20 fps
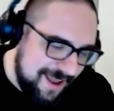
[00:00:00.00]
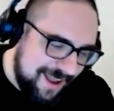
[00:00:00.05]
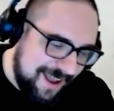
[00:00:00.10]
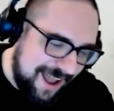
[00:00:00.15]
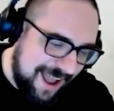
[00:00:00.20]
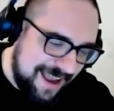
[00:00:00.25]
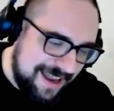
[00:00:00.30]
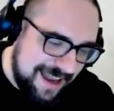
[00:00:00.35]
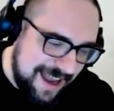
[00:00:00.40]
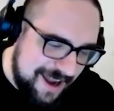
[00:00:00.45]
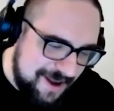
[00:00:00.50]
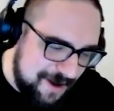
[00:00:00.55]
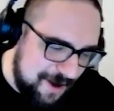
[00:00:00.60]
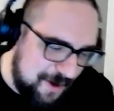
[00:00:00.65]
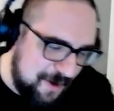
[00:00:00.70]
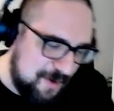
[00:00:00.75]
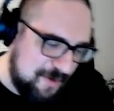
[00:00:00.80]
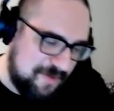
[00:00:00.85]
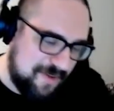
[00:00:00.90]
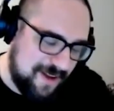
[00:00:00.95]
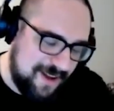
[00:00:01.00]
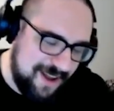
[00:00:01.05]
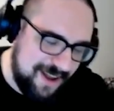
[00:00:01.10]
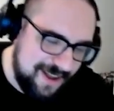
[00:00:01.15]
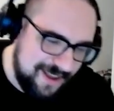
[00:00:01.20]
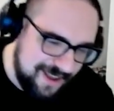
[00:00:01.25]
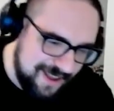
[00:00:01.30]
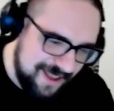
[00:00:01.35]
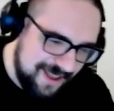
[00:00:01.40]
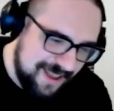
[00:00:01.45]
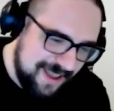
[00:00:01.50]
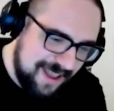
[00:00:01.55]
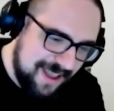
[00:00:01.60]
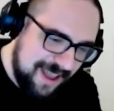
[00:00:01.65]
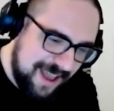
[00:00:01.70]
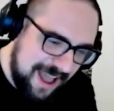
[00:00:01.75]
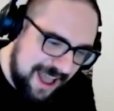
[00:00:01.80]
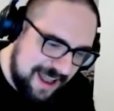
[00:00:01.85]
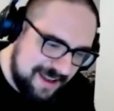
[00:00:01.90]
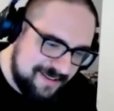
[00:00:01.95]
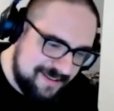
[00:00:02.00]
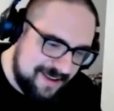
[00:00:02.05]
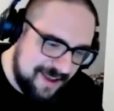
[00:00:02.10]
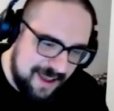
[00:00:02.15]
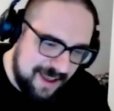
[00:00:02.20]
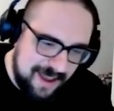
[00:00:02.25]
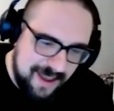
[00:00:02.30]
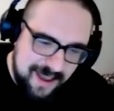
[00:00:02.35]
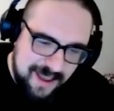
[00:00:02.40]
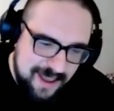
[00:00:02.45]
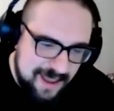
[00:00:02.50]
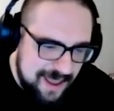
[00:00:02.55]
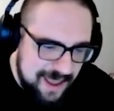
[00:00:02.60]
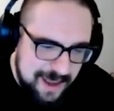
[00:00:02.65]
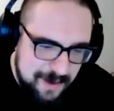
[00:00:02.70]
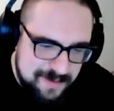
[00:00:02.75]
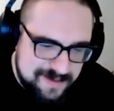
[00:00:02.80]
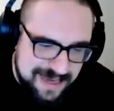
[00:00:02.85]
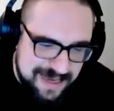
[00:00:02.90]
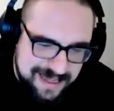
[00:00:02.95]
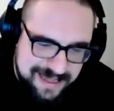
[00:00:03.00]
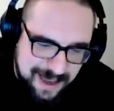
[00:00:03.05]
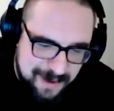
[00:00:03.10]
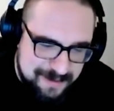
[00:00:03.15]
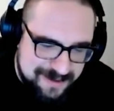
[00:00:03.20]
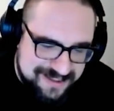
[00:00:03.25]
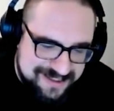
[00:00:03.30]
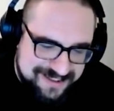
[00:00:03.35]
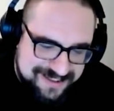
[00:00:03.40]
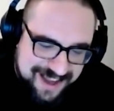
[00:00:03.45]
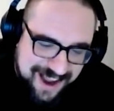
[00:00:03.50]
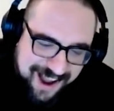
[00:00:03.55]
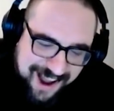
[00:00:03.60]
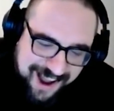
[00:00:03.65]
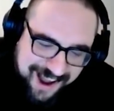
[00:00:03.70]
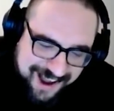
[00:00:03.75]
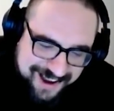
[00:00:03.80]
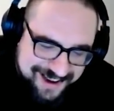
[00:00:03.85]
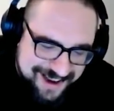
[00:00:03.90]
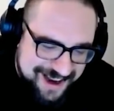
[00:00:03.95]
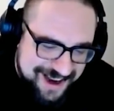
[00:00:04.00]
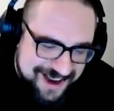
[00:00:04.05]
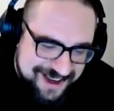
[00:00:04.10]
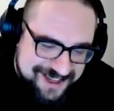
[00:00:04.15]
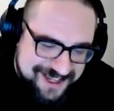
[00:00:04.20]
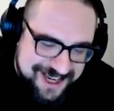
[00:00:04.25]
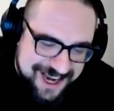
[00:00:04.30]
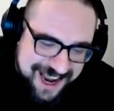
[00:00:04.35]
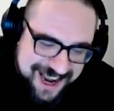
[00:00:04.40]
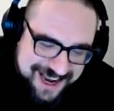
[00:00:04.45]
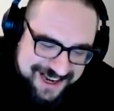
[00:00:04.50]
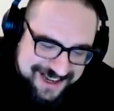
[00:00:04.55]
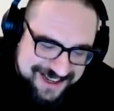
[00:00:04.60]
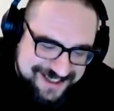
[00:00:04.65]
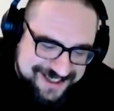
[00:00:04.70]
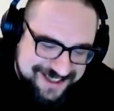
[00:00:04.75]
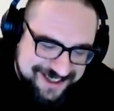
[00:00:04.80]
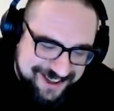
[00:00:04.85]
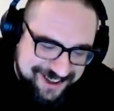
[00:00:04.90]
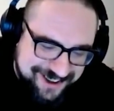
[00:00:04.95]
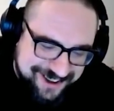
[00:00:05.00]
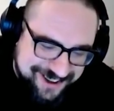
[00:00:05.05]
I leant over, and it was like I was starting a chainsaw.